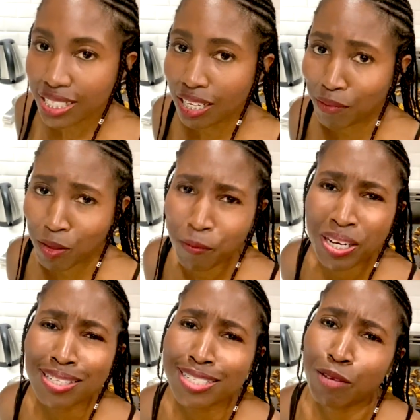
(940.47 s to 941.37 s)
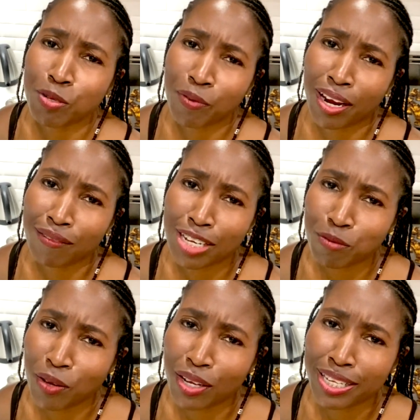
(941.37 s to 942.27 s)
a little sleep deprived, let's
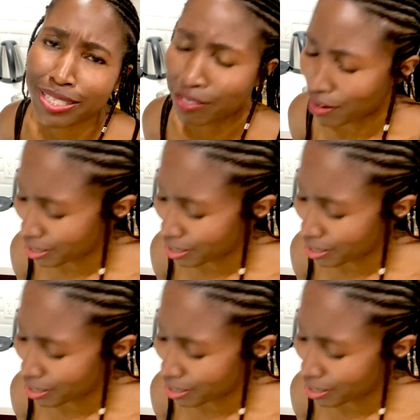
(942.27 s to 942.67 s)
be honest, right